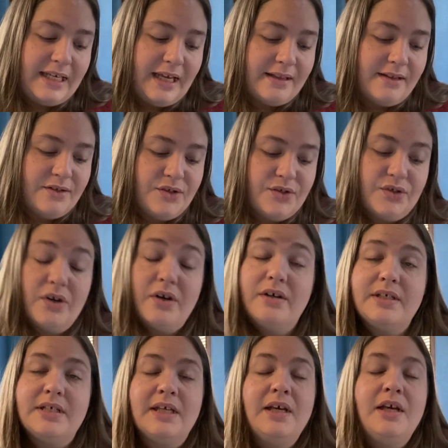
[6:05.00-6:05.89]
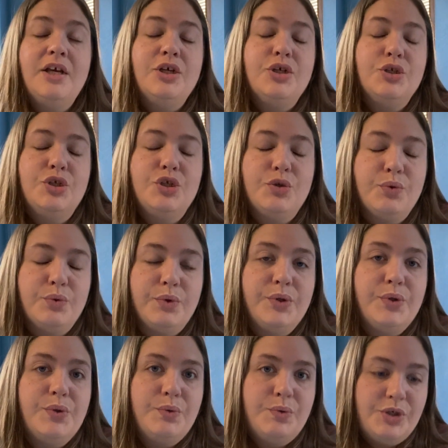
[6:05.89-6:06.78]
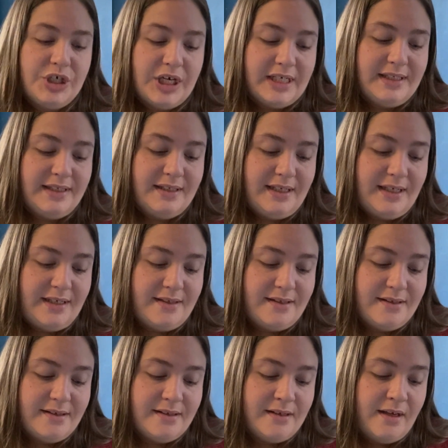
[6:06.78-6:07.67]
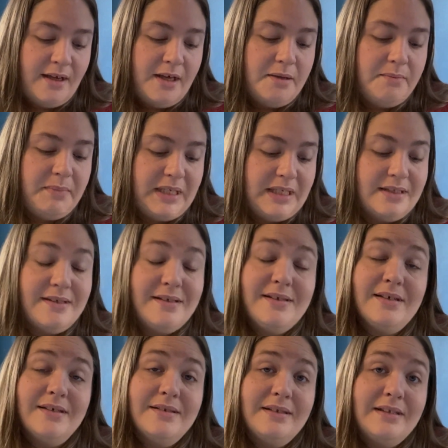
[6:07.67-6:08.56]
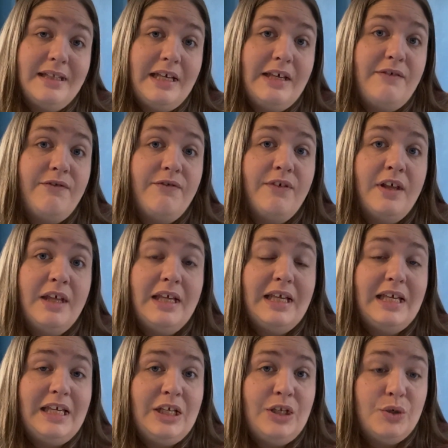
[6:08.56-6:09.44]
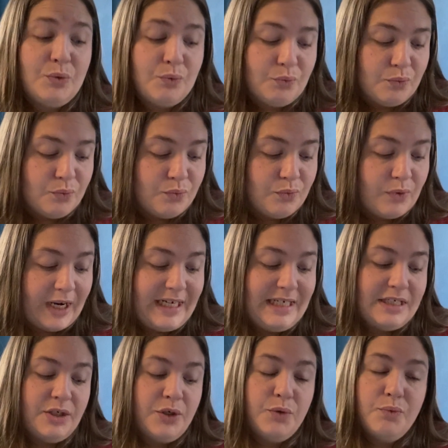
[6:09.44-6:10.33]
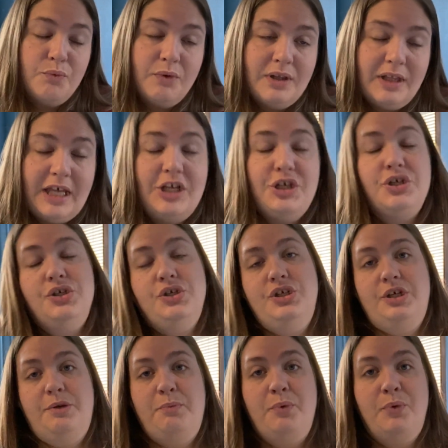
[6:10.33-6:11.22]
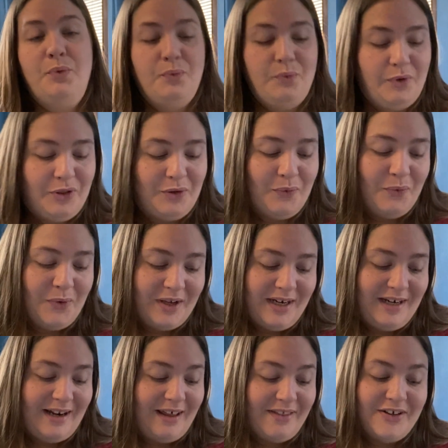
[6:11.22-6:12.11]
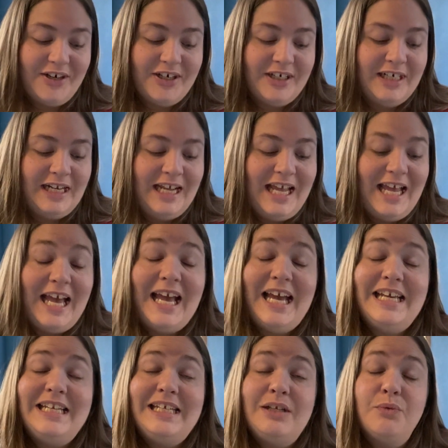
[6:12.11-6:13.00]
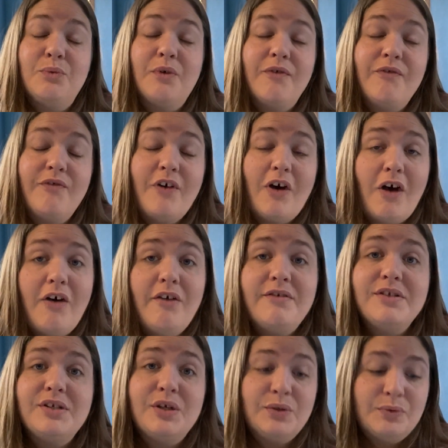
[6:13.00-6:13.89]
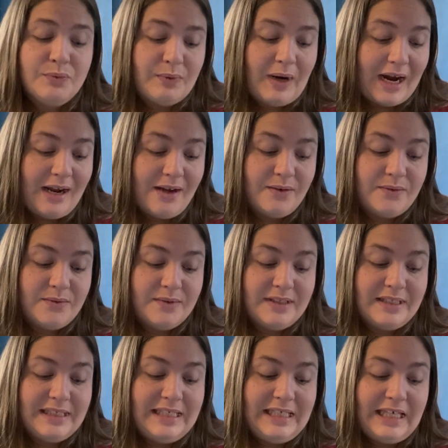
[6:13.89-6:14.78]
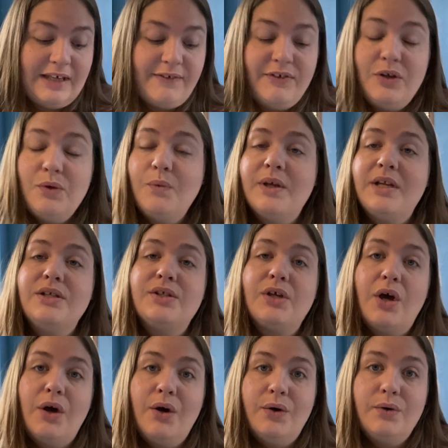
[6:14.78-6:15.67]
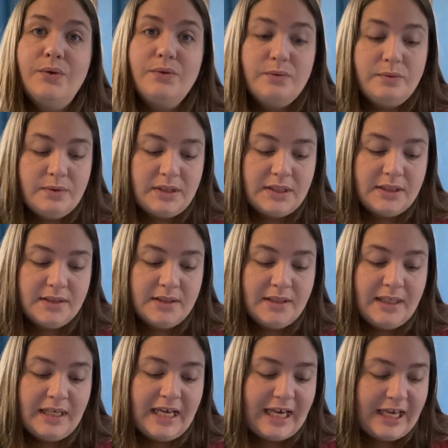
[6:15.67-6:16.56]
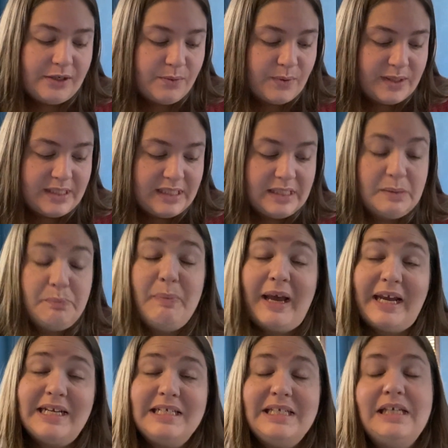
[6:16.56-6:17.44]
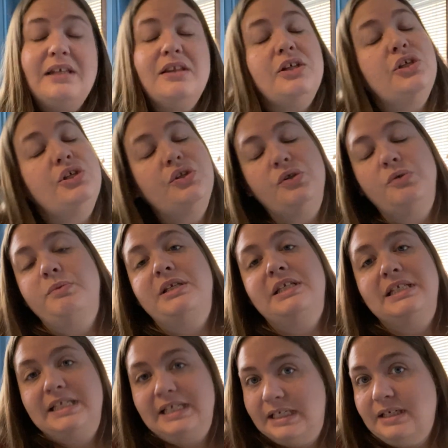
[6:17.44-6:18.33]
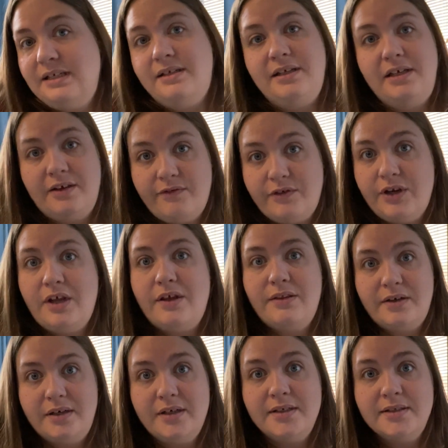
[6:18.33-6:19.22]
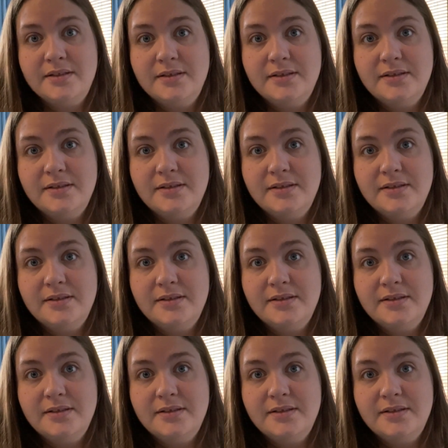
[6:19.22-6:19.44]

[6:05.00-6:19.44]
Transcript: at the start, true justice means to live in right relationship with one another, and it revolves around giving what is owed and respecting the human dignity of another.